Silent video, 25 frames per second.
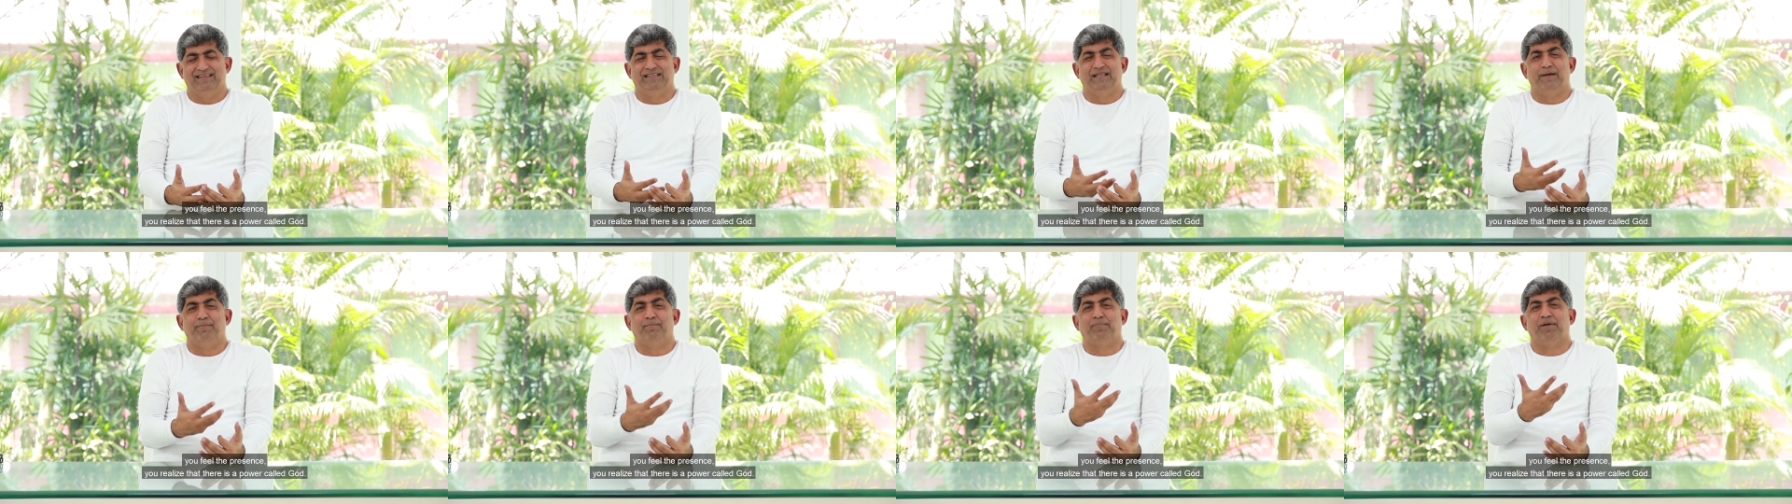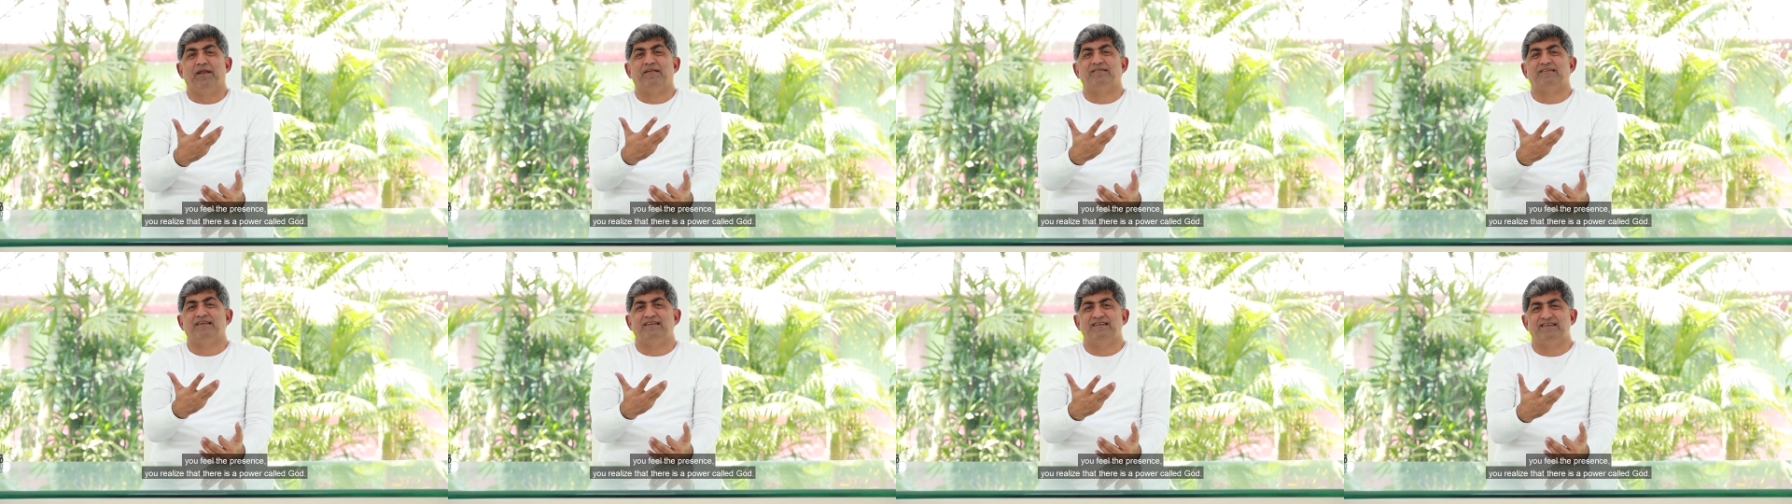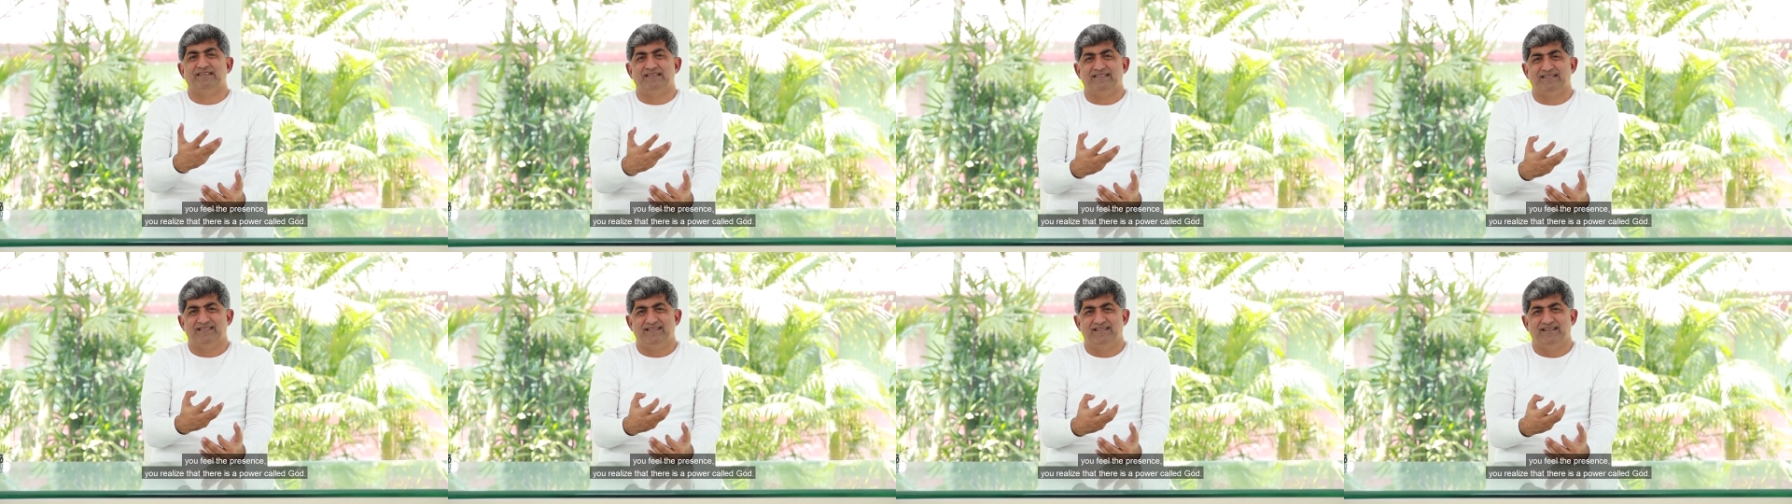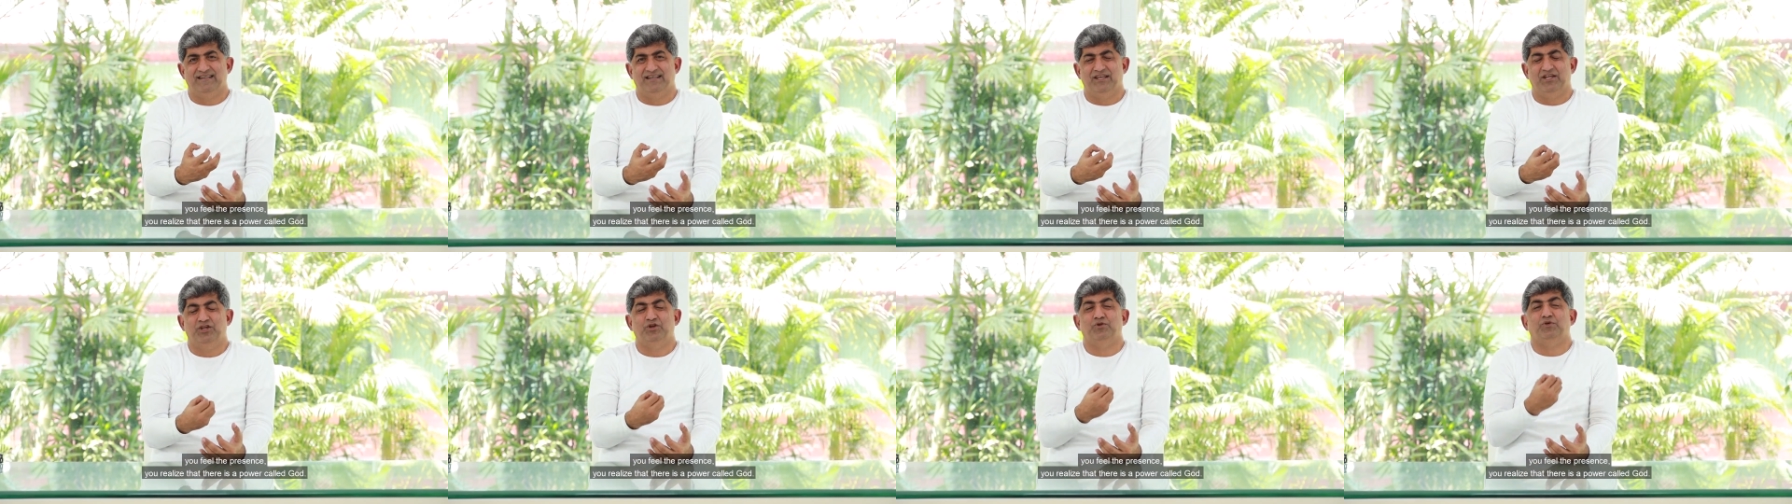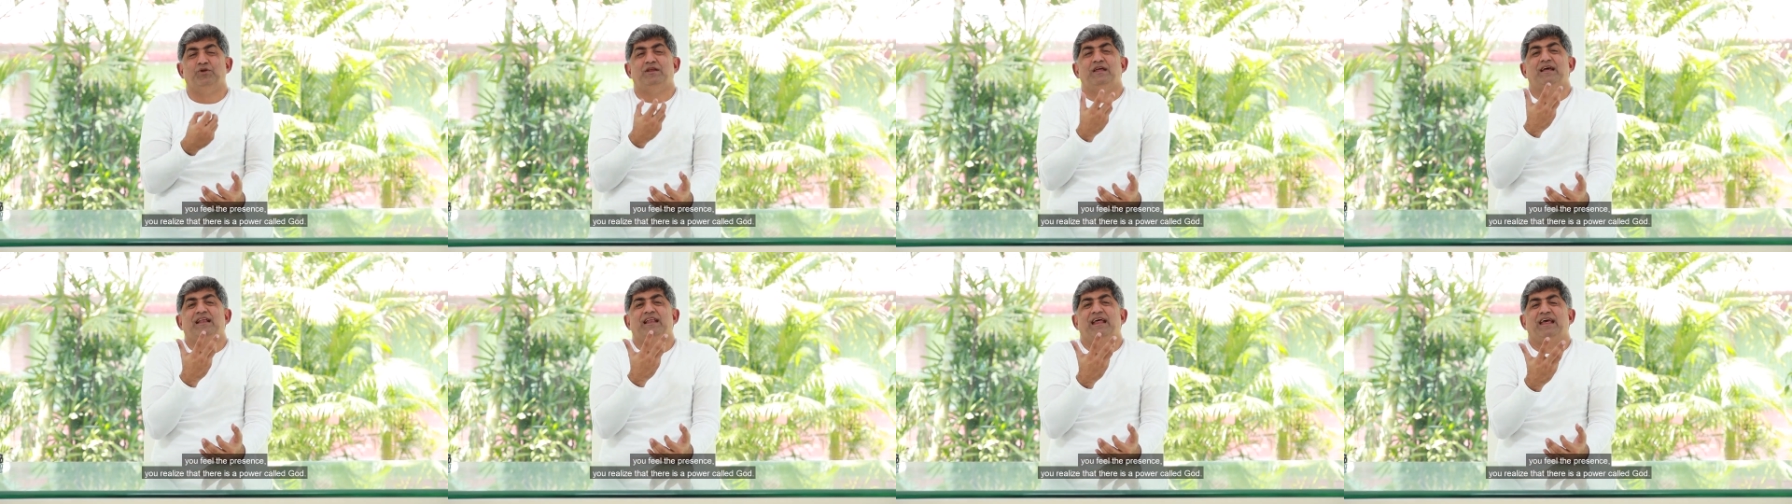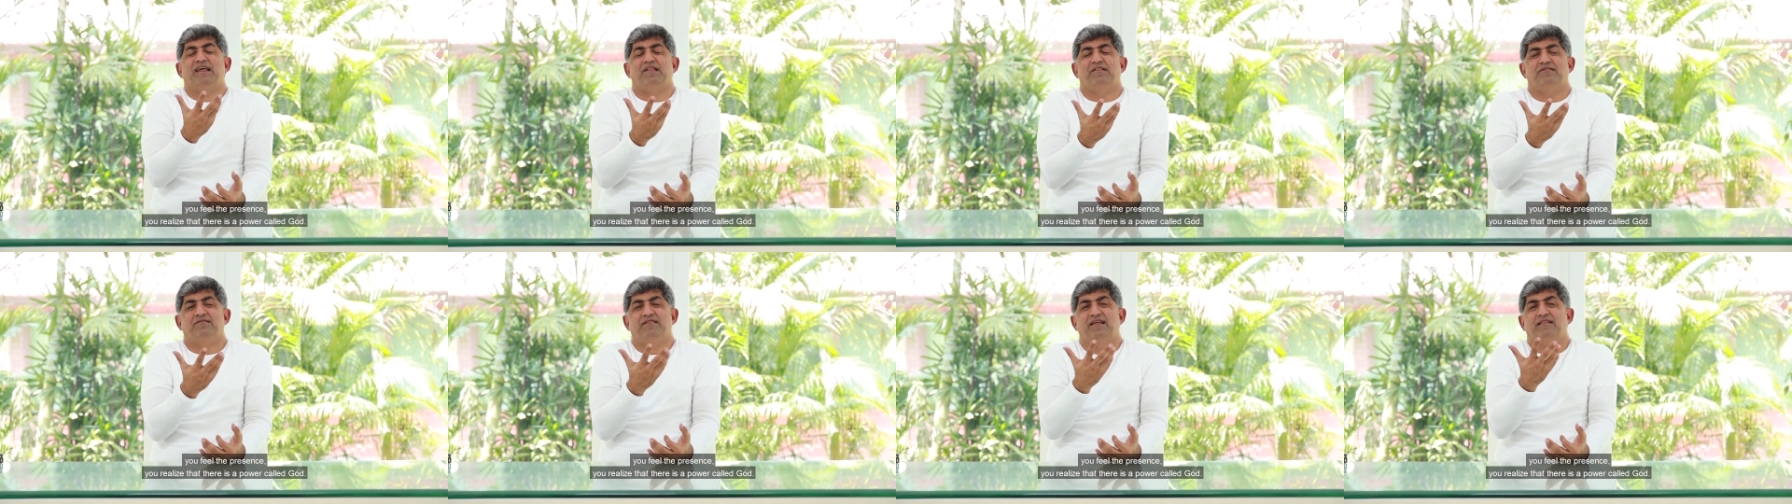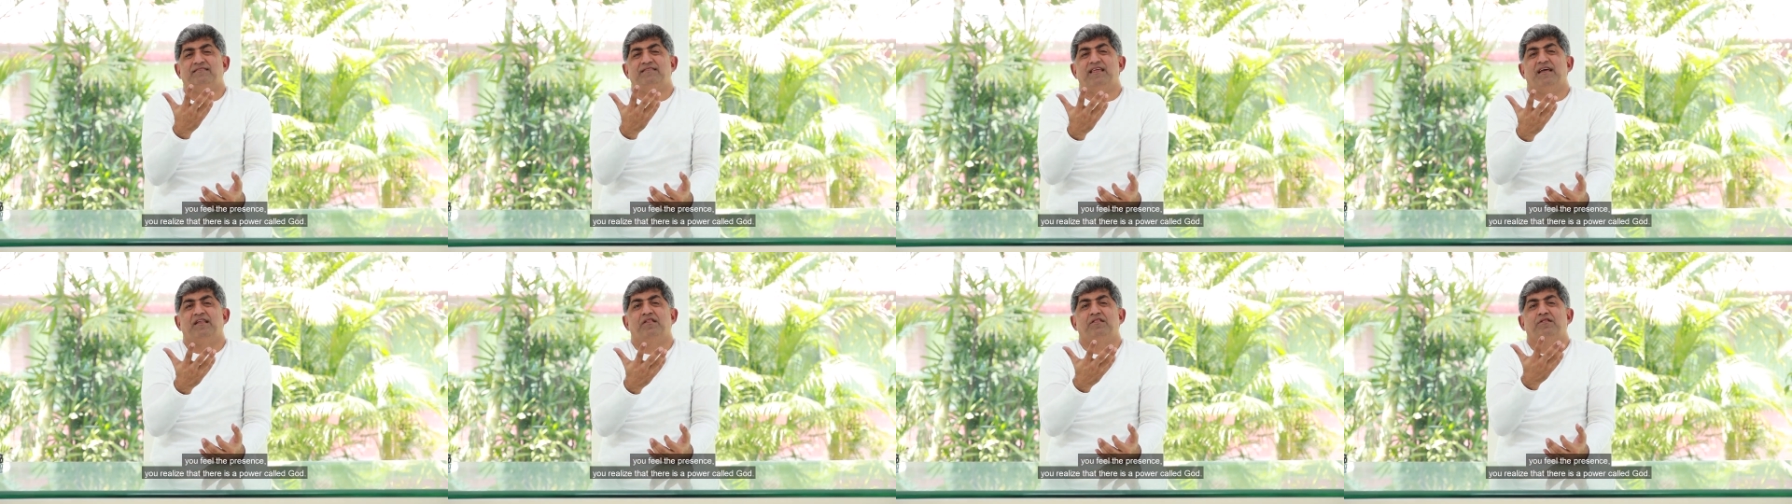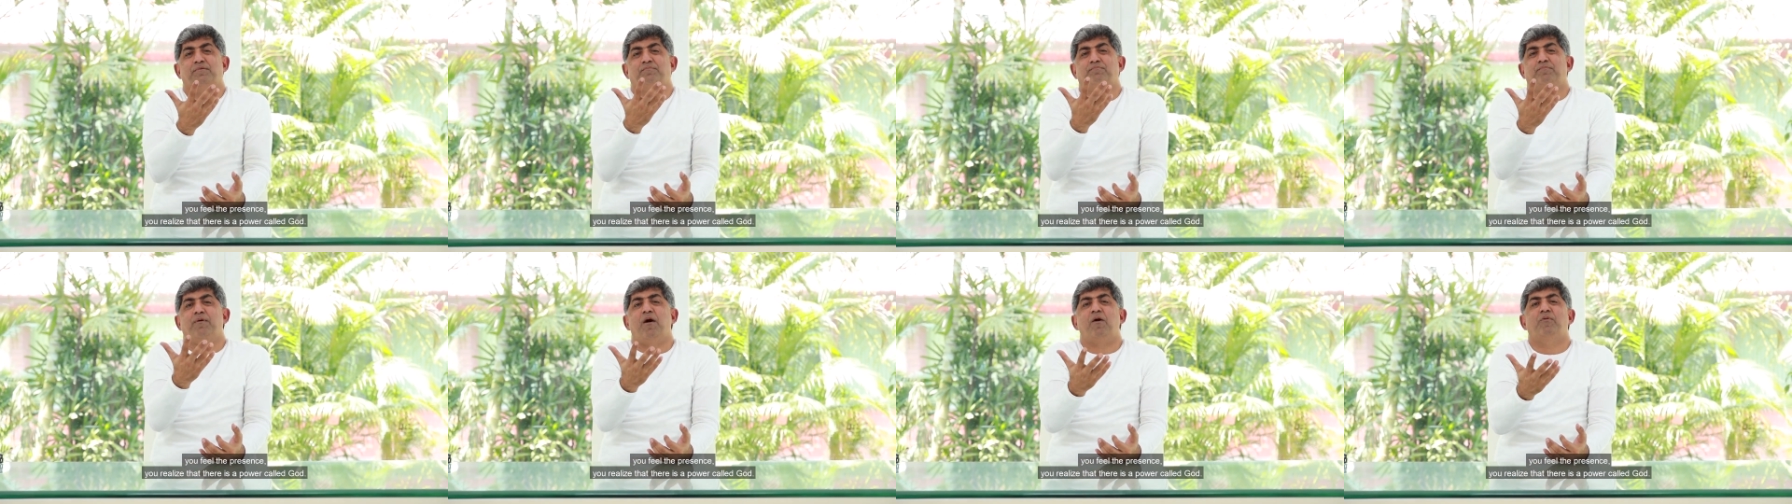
the presence. You realize that there is a